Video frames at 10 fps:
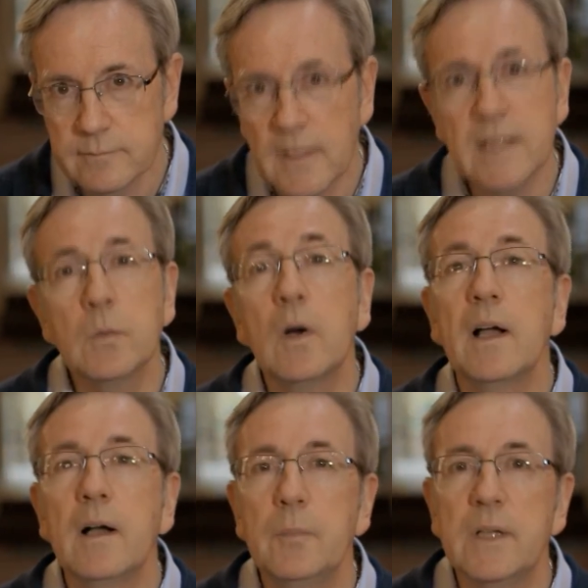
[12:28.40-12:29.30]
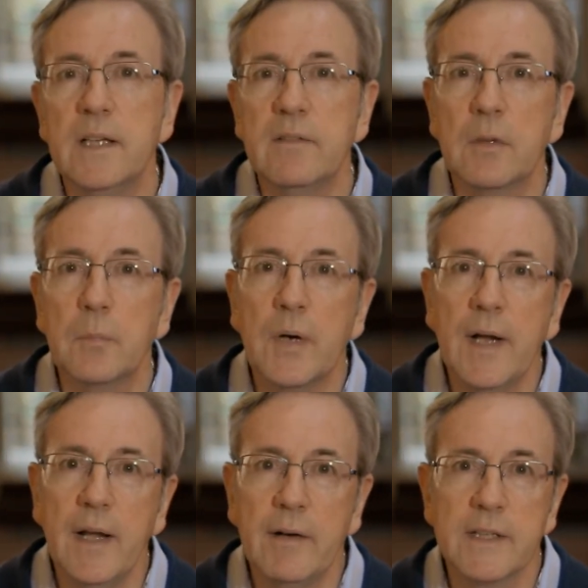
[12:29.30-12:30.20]
That's why I believe that
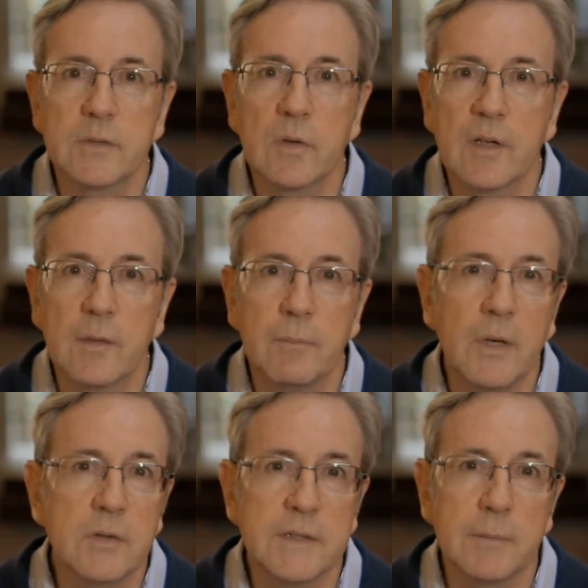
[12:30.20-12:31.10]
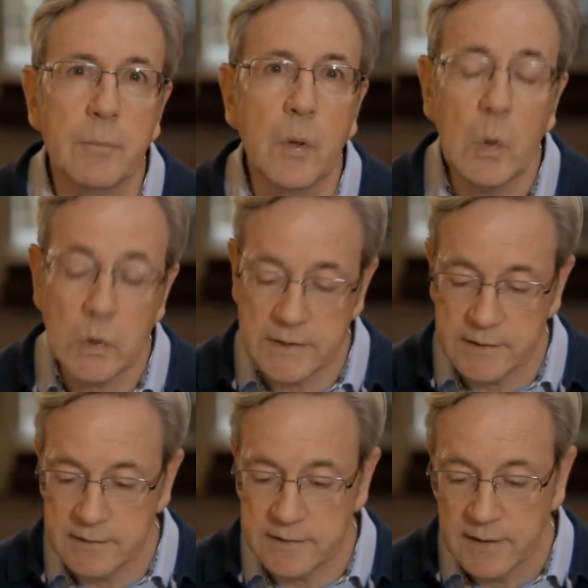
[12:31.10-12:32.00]
prayer is one of the most
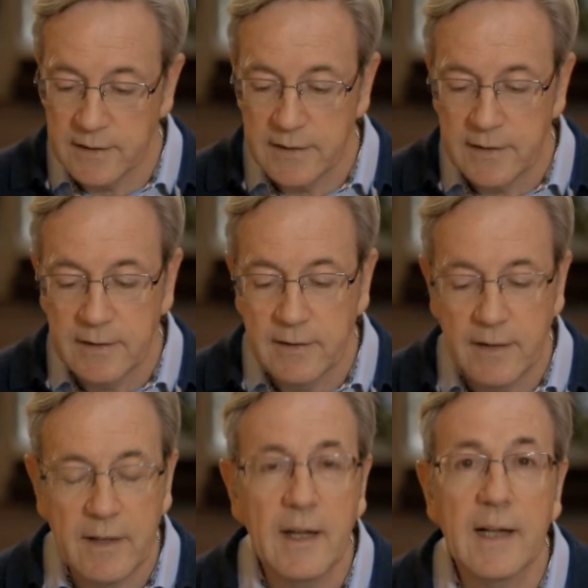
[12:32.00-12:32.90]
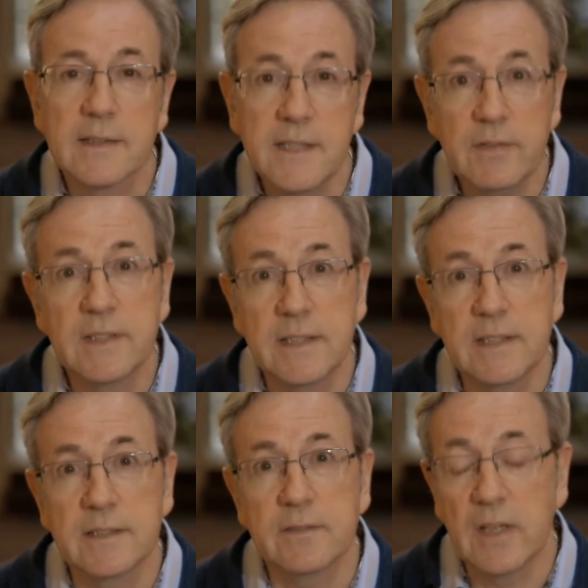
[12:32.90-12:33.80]
important
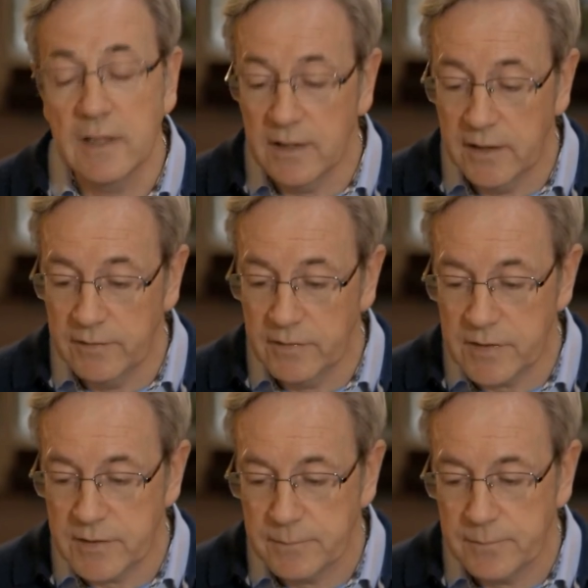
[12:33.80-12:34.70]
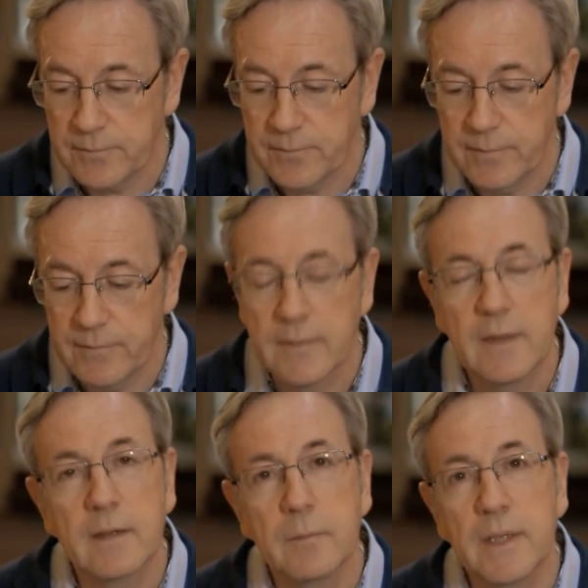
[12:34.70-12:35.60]
activities of our lives,
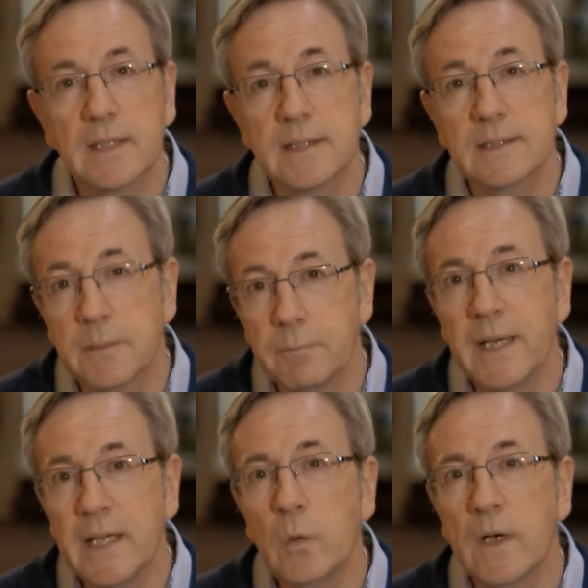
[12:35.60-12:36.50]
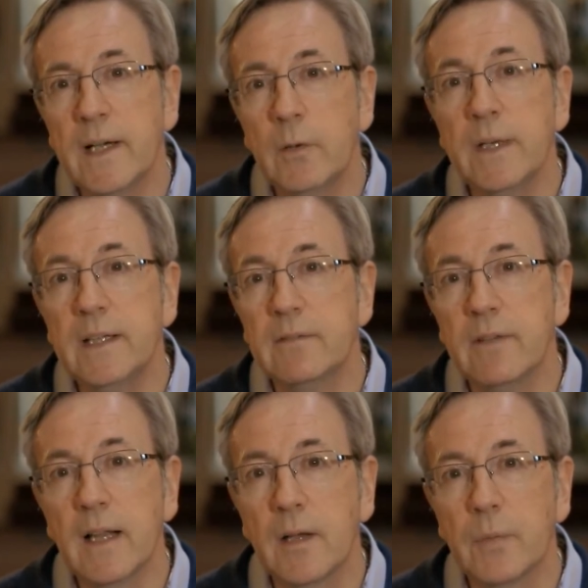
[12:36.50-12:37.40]
because it's the main way we
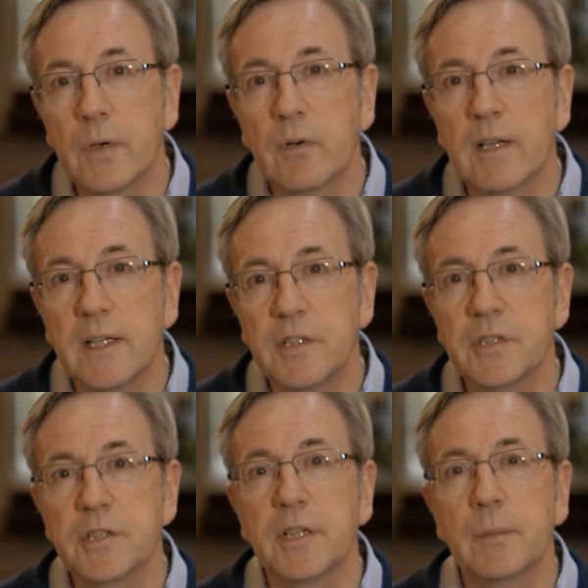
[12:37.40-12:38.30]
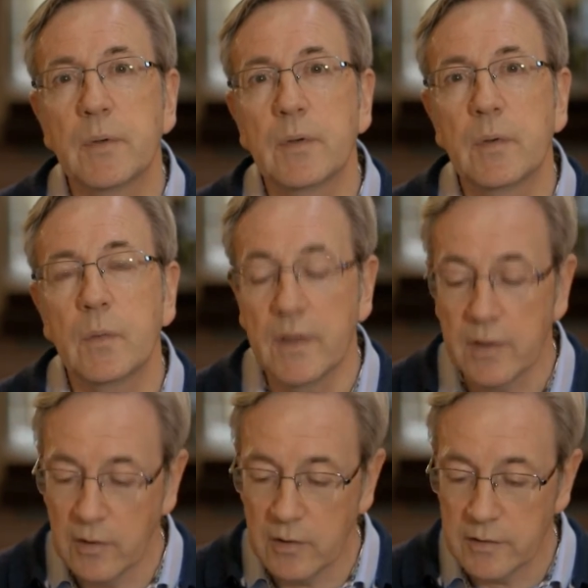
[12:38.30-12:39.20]
develop a relationship with
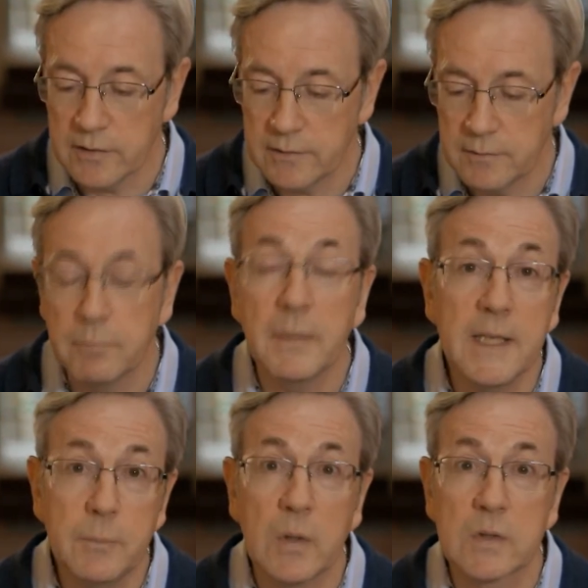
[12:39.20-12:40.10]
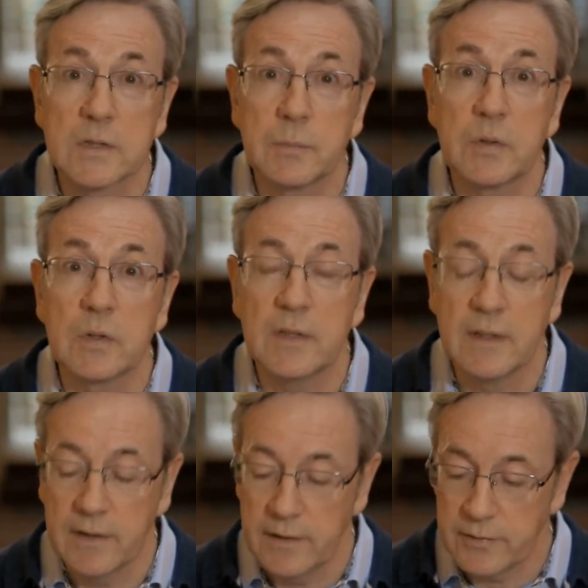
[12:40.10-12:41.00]
God, made possible
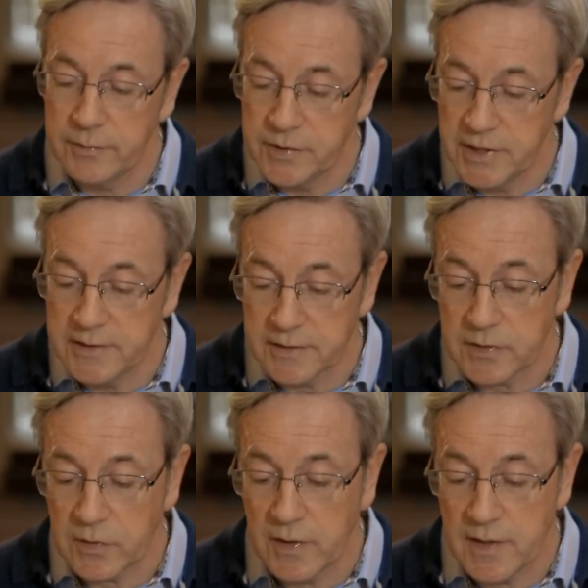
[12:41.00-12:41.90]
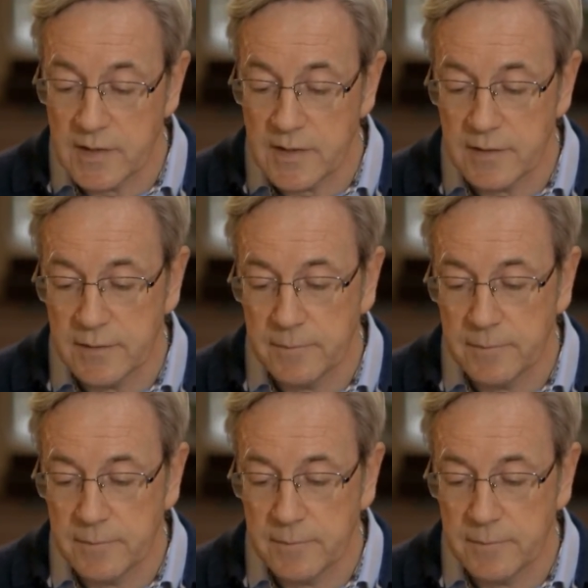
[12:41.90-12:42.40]
through Jesus Christ.